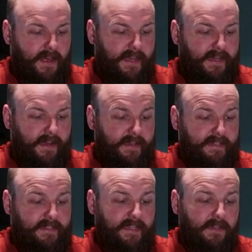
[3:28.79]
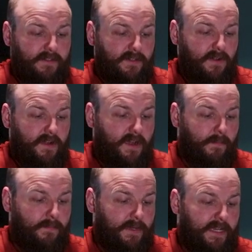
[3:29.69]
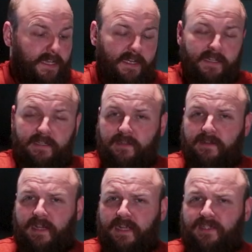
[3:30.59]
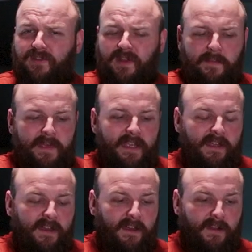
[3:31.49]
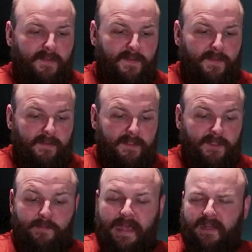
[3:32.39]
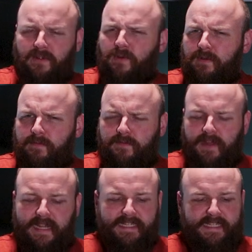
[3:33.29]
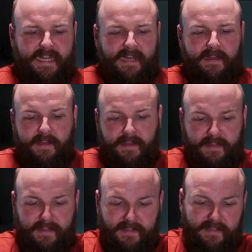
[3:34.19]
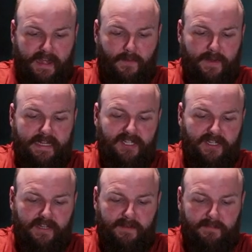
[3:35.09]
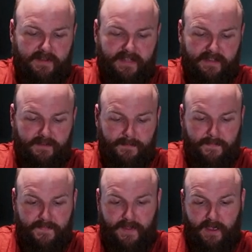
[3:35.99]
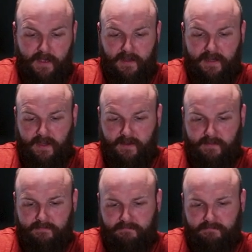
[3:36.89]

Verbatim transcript: and ideal to accompany the gastronomy of Spain or Valencia, uh, that region in particular. Now,